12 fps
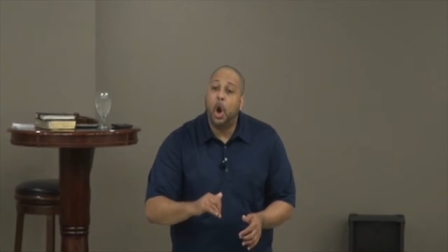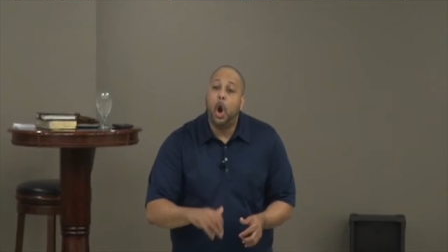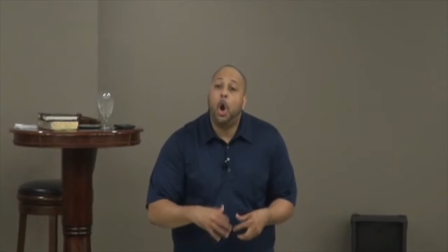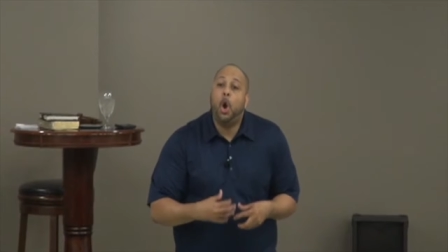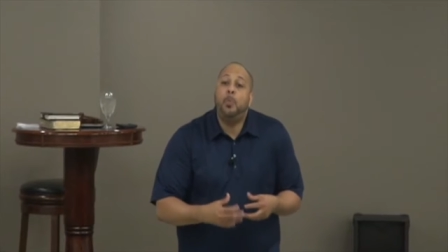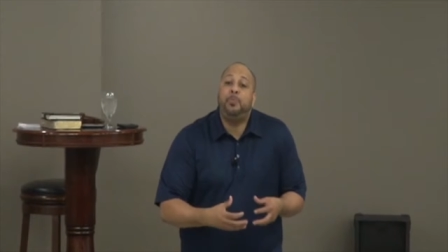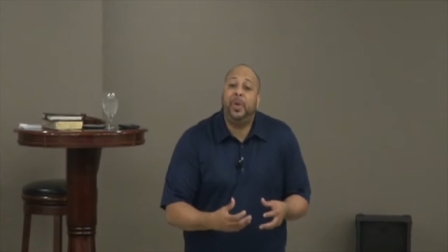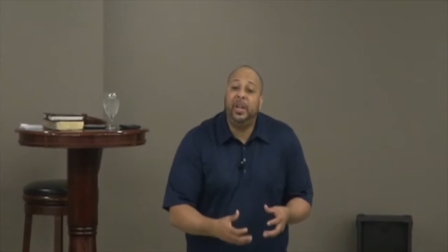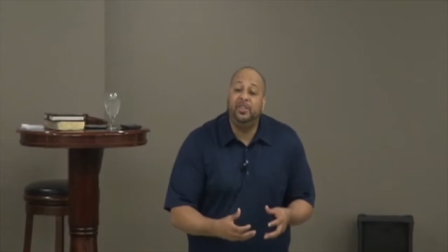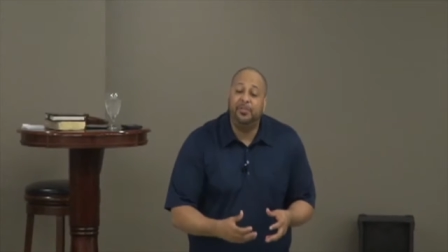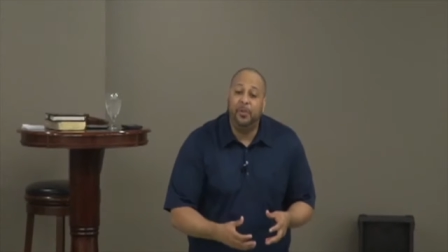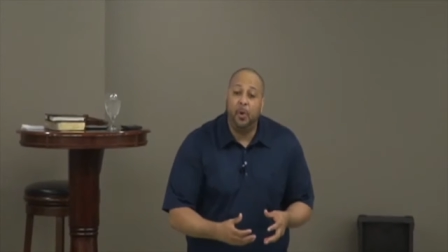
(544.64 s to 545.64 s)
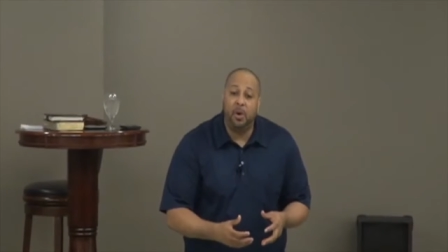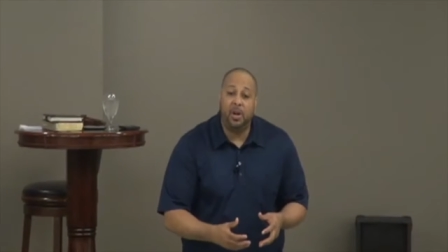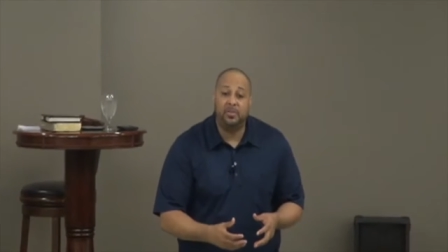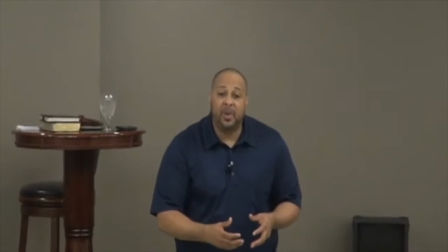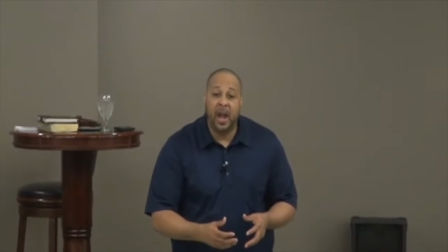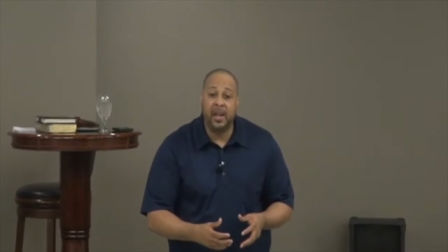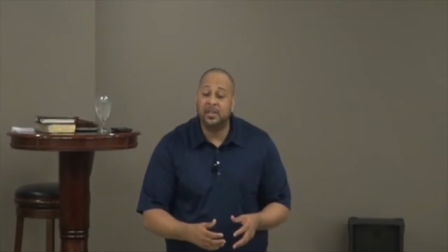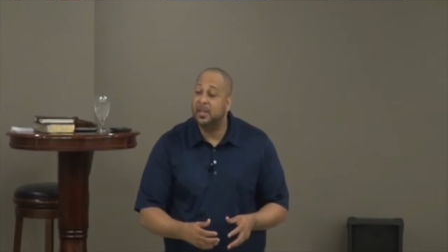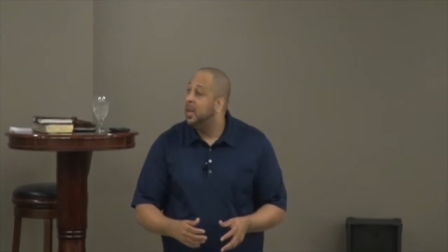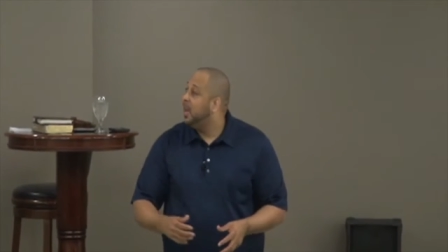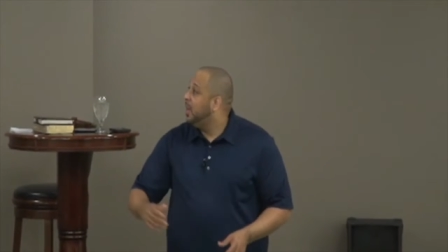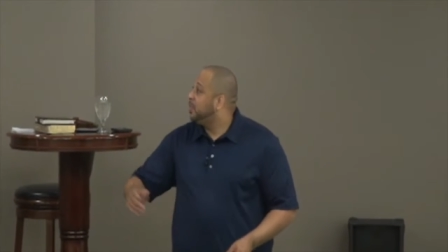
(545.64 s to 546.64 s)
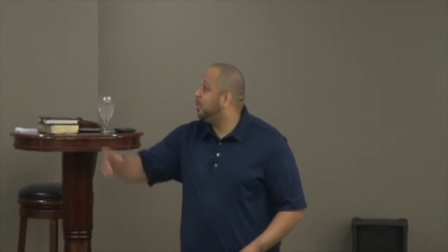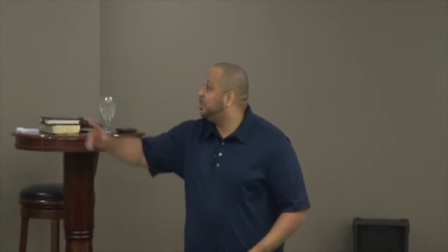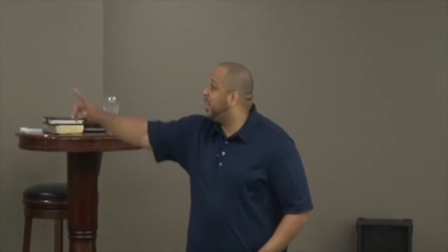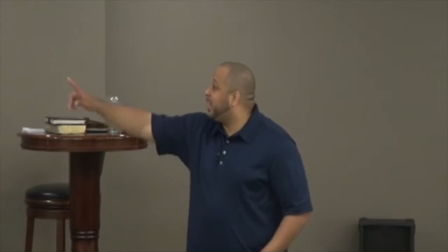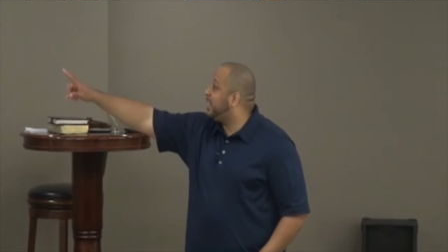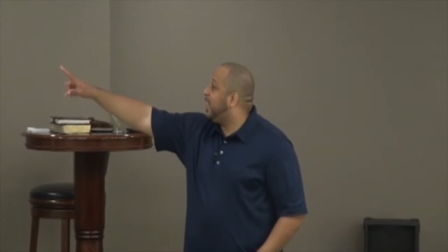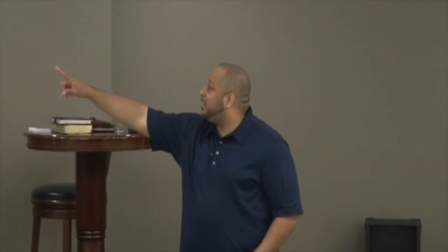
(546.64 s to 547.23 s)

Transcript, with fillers: hoping for it, right? So check it